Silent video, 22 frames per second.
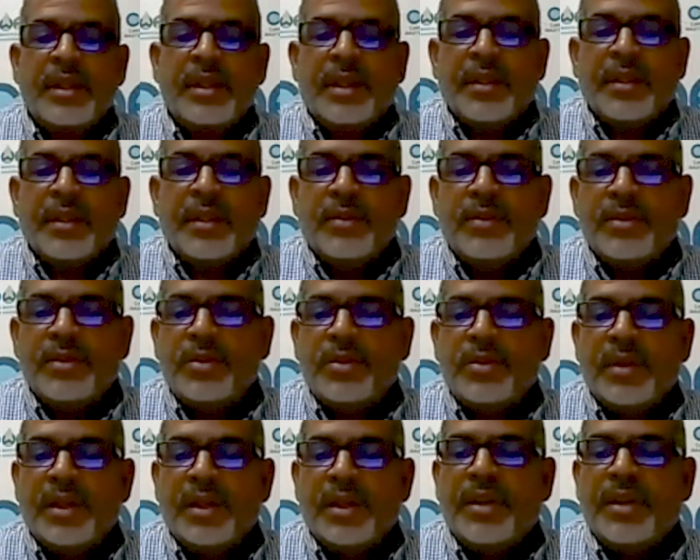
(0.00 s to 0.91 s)
those
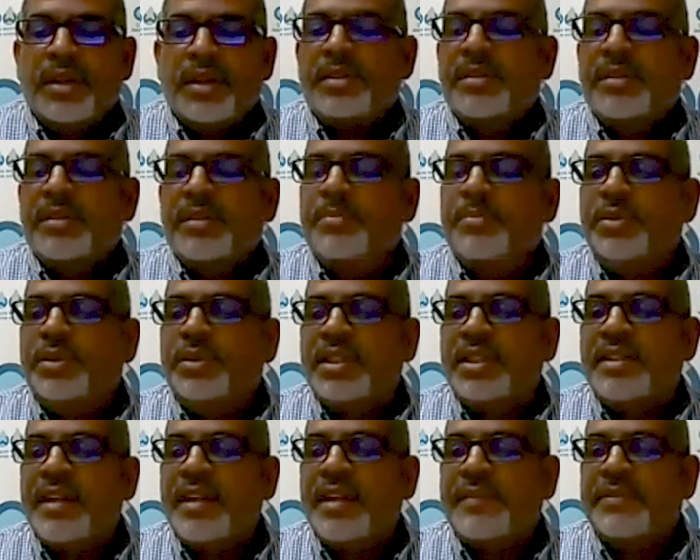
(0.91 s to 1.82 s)
who are non-computer
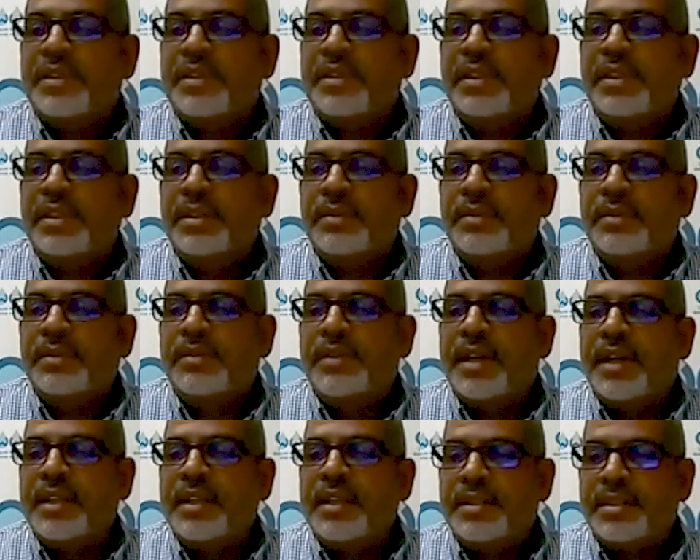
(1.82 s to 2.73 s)
savvy would
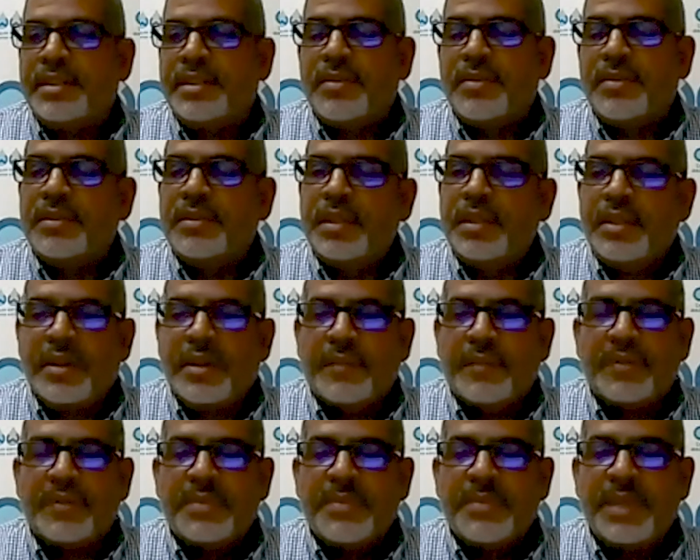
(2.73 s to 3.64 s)
rather just go to the
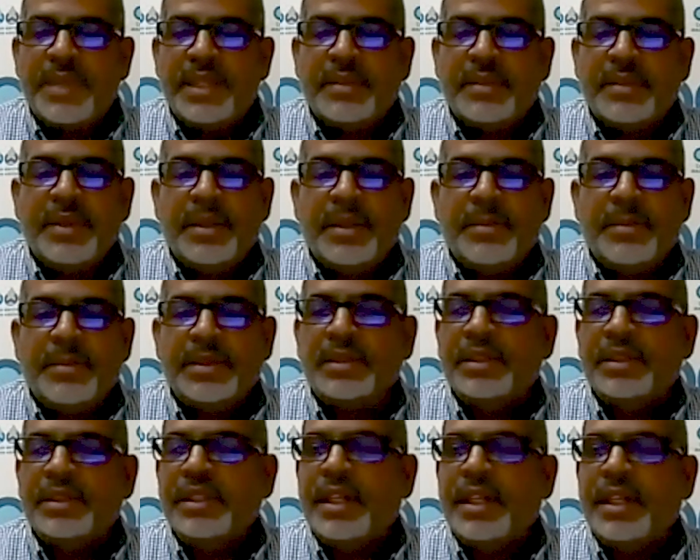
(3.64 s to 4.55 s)
office, make the payment
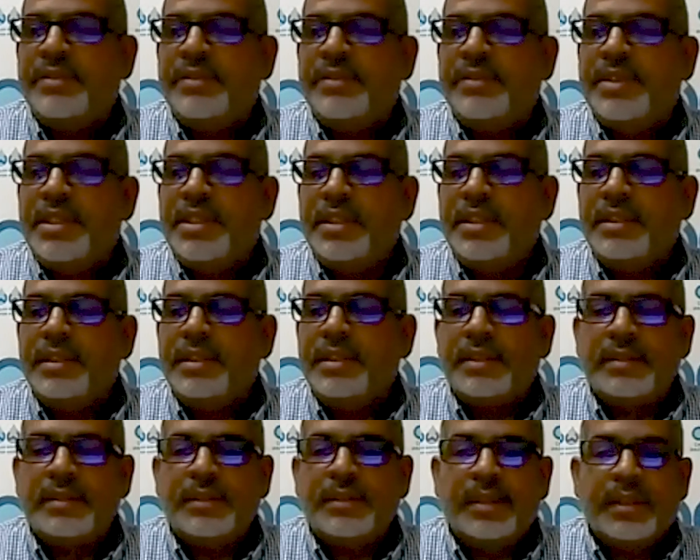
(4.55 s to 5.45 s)
and get the receipt and
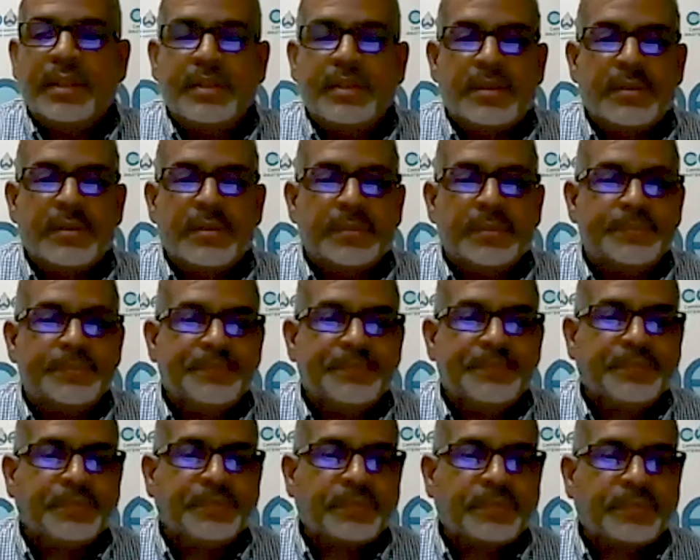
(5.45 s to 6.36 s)
go.
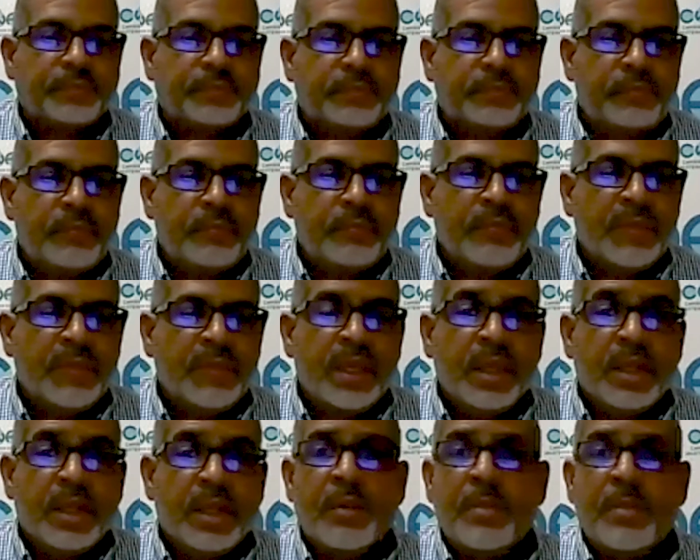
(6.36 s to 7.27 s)

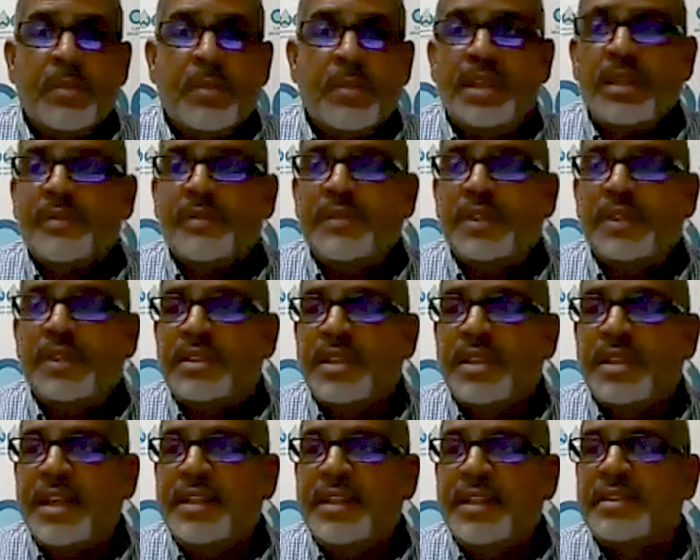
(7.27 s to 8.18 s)
Now, many of these
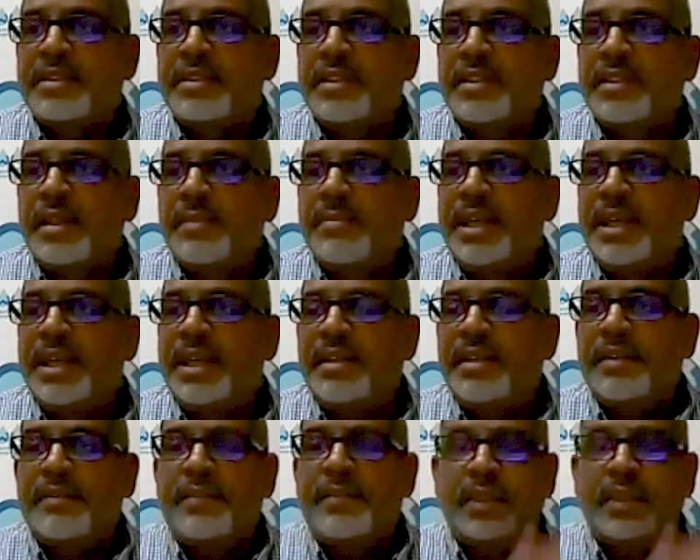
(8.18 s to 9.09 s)
sites, many
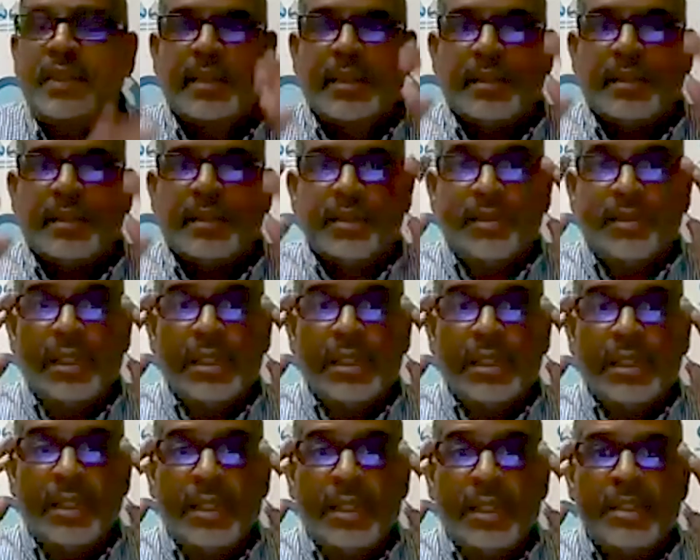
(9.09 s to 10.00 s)
of the
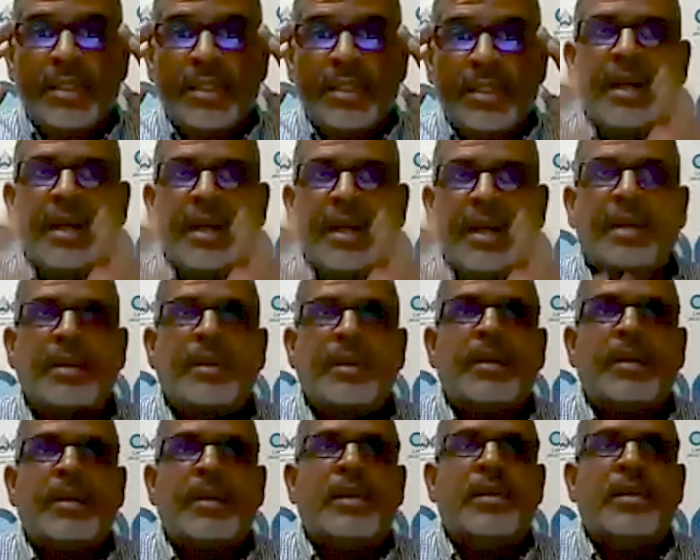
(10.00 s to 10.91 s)
utilities are
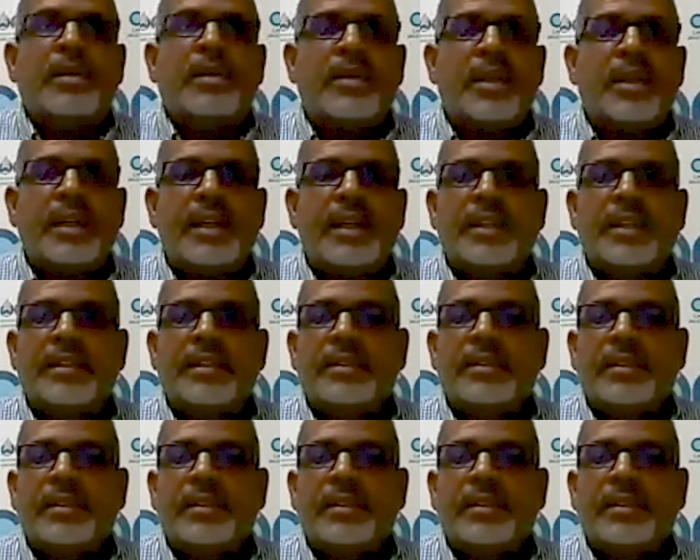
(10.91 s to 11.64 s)
looking at